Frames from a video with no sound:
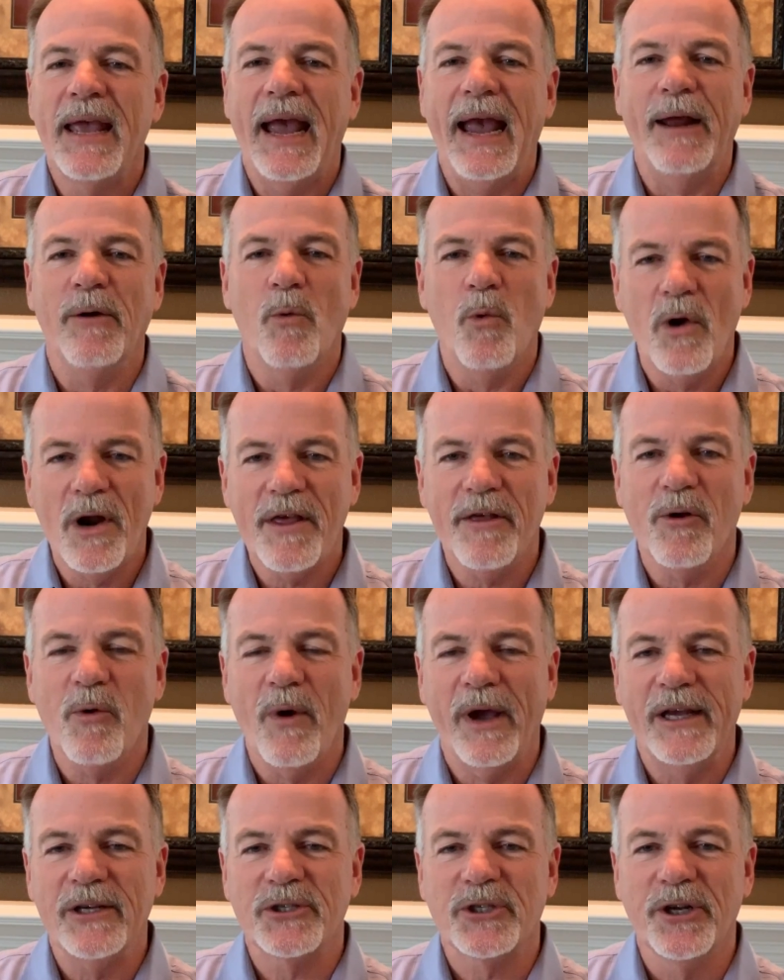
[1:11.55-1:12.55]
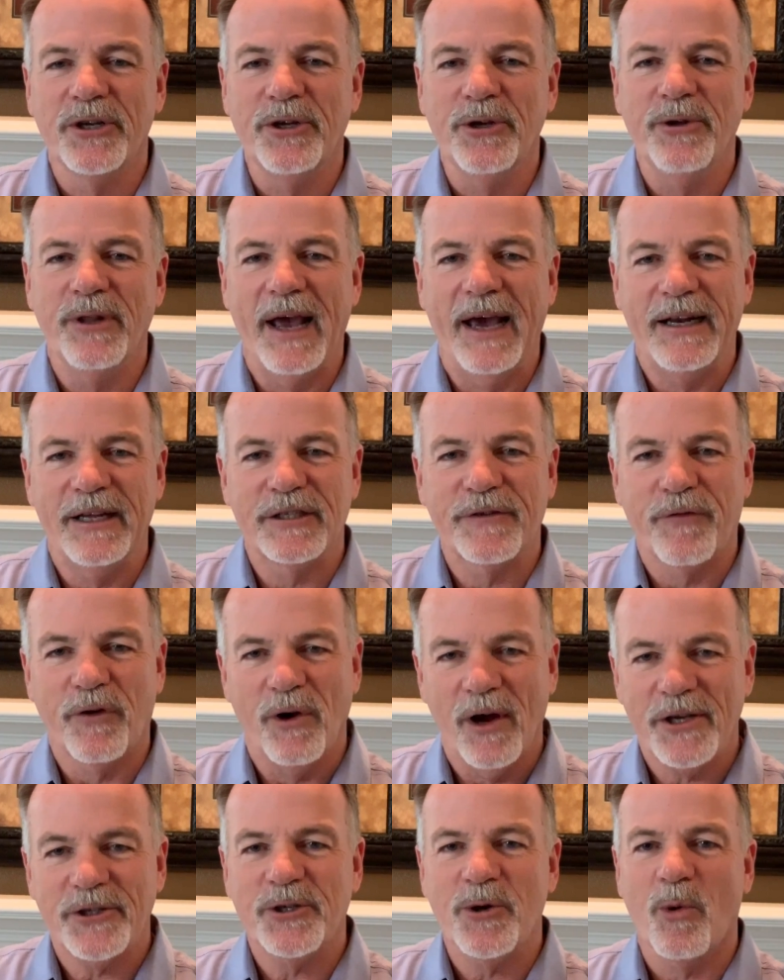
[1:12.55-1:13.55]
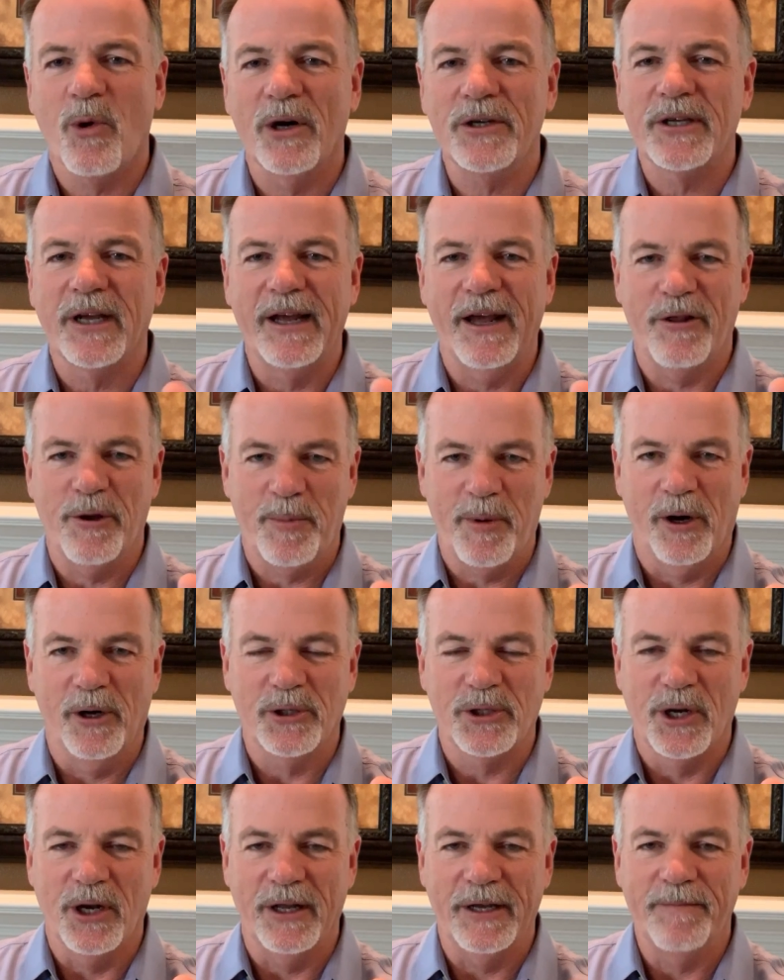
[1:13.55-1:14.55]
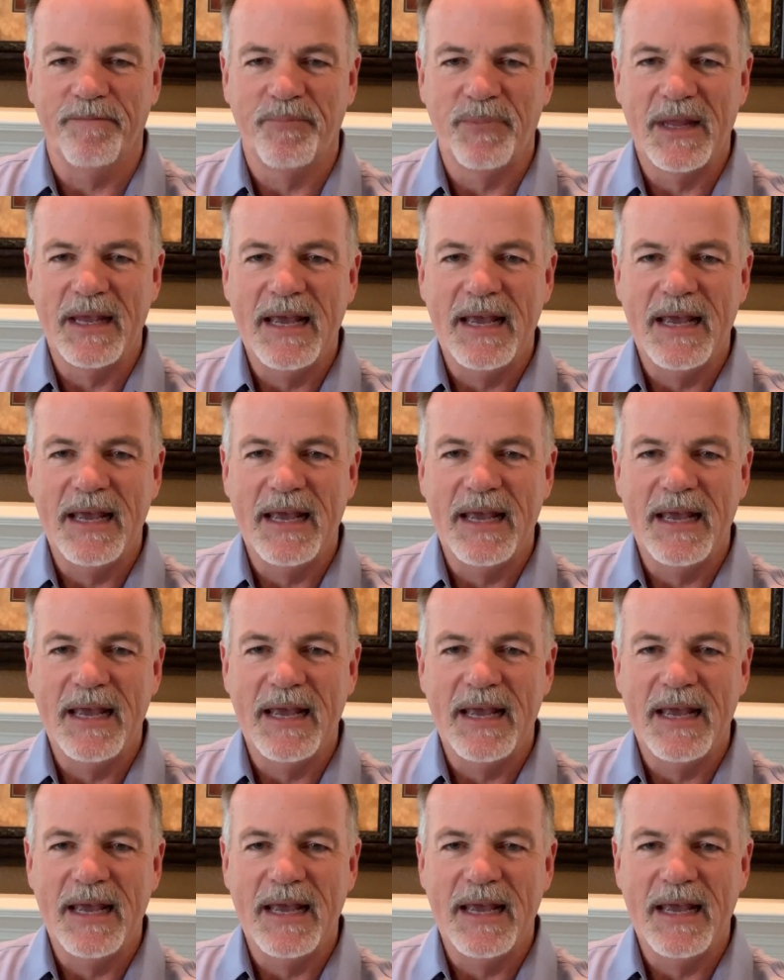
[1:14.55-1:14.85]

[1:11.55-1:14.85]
And one of the ways to do that is for us to work together personally.